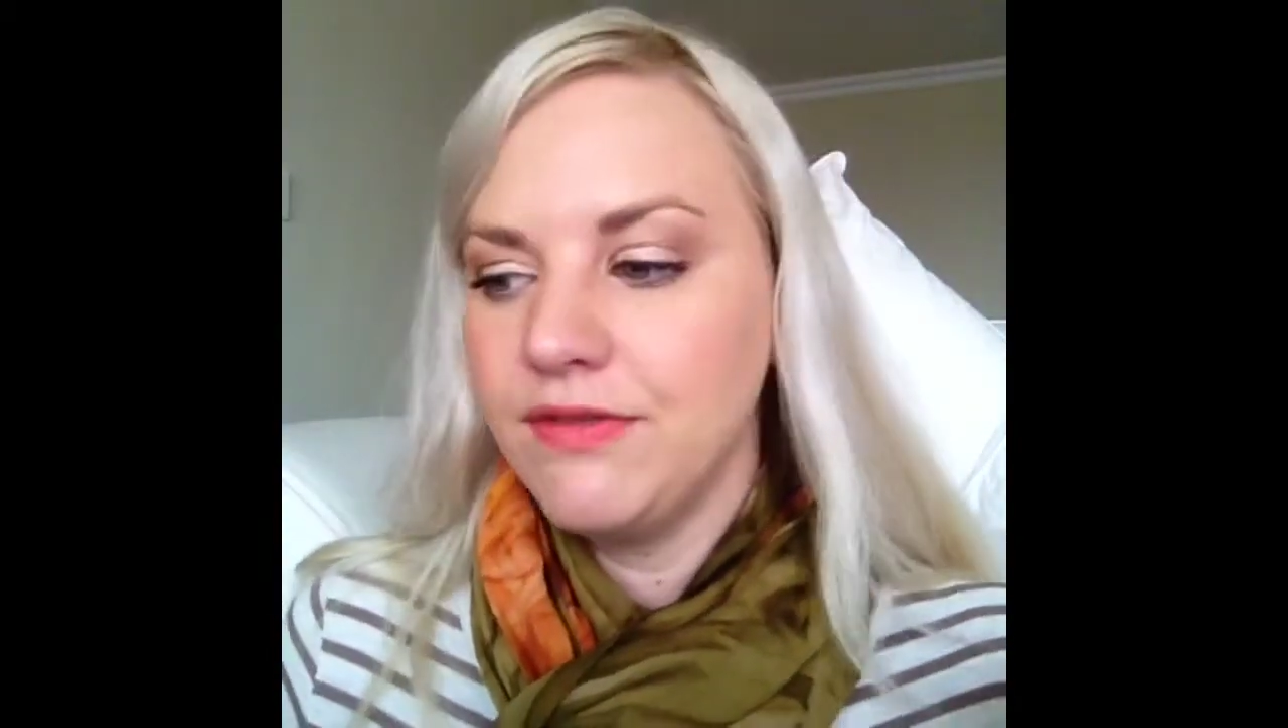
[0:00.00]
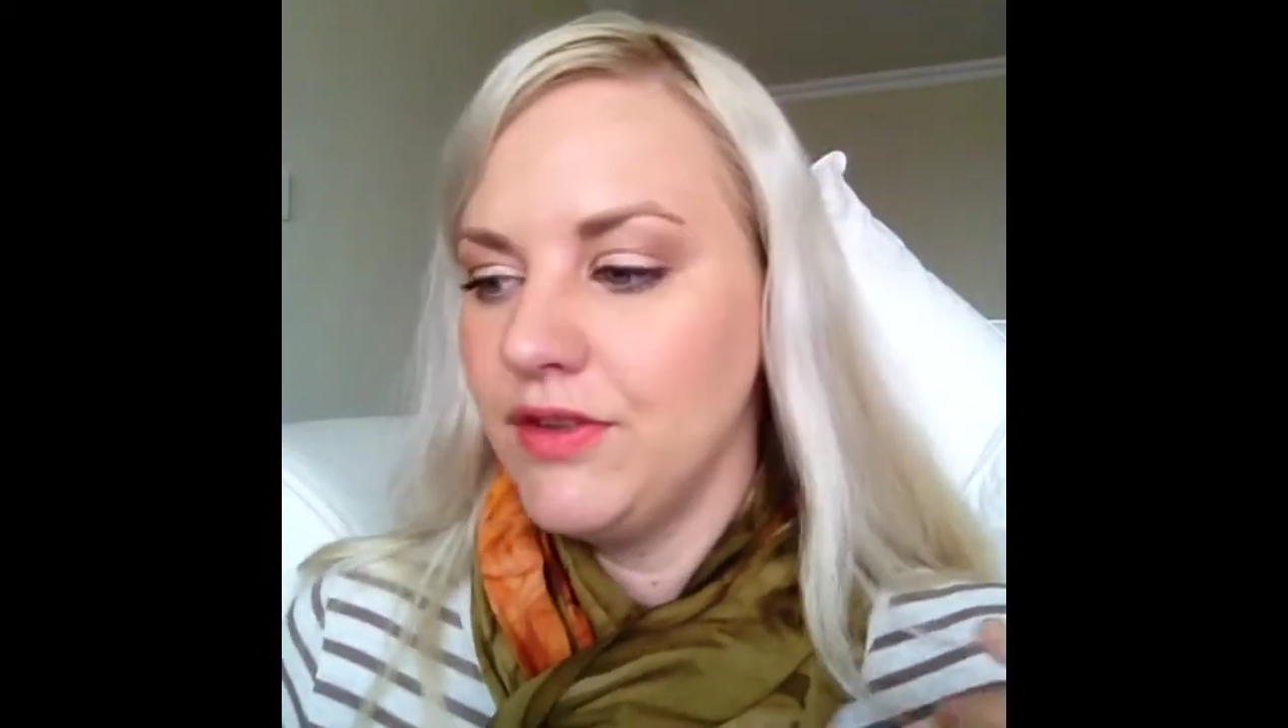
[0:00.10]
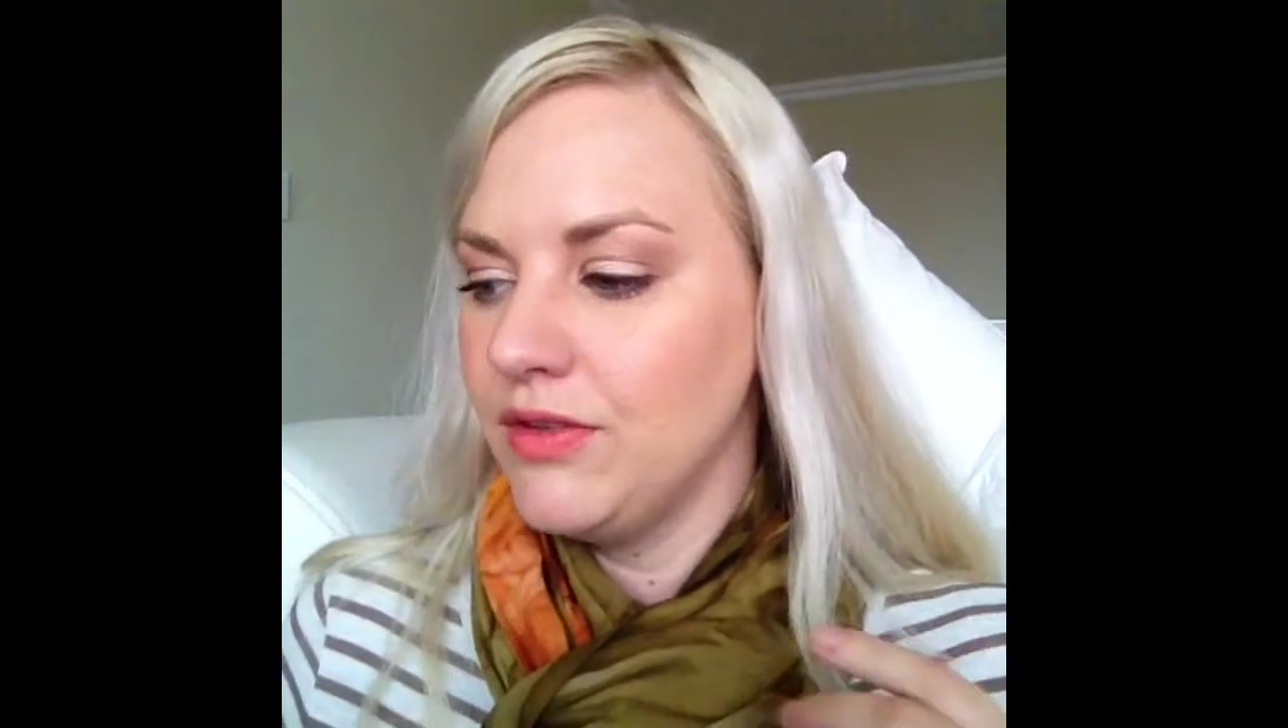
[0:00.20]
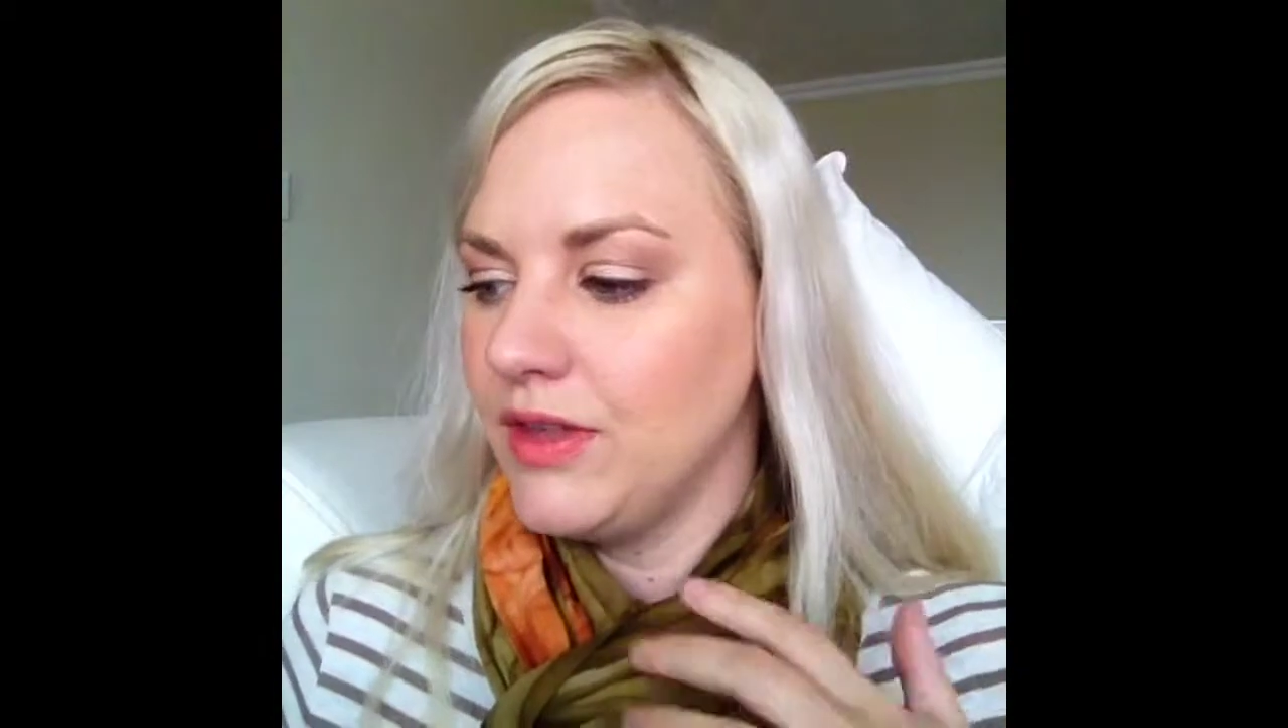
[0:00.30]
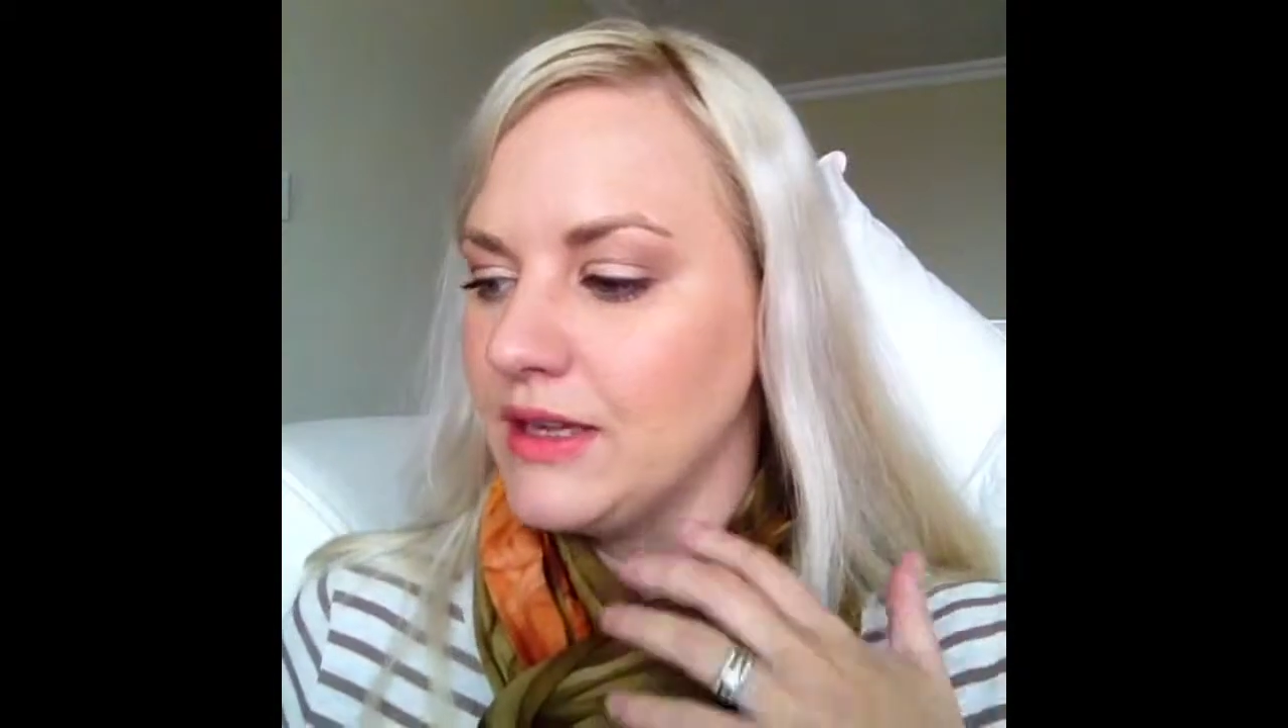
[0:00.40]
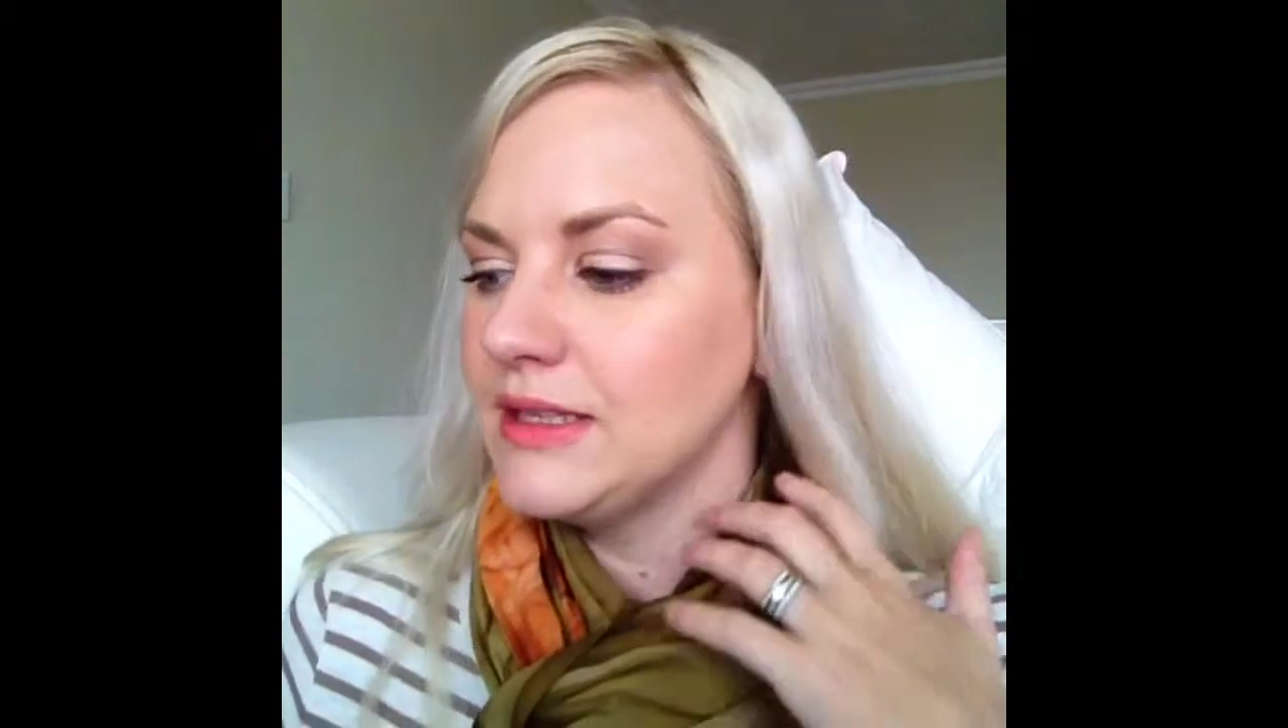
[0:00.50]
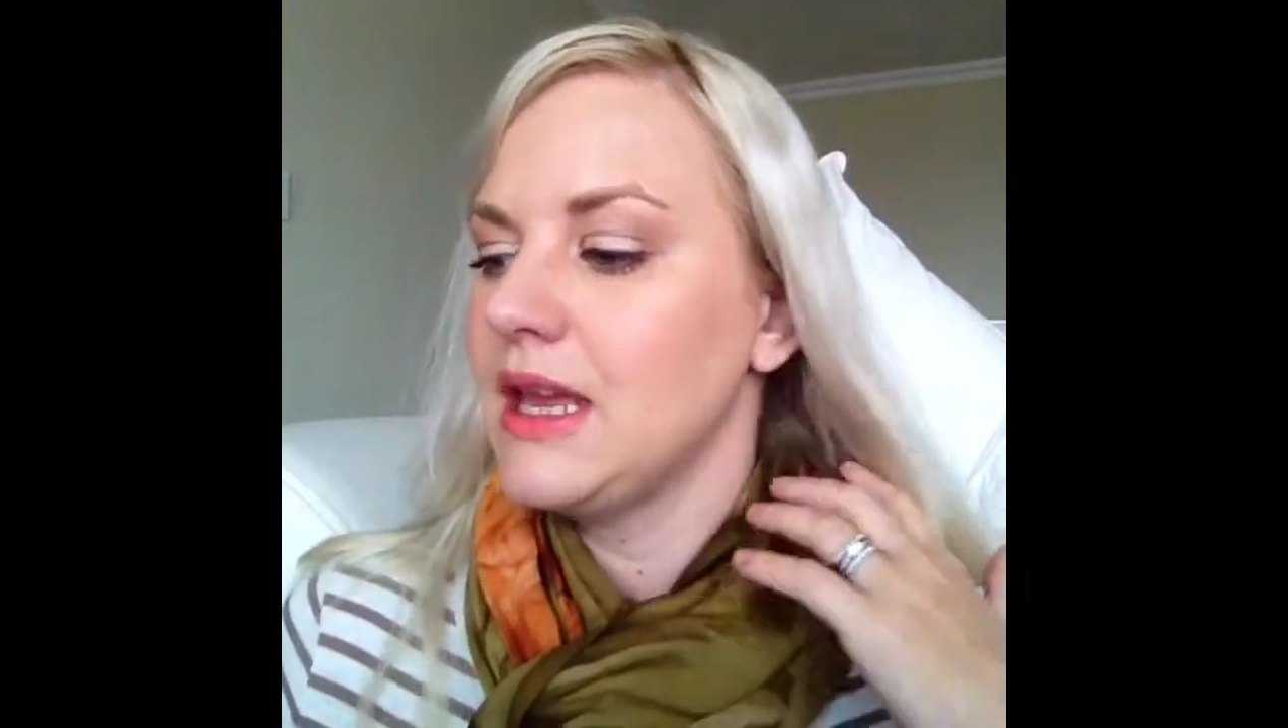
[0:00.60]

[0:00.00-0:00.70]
few things.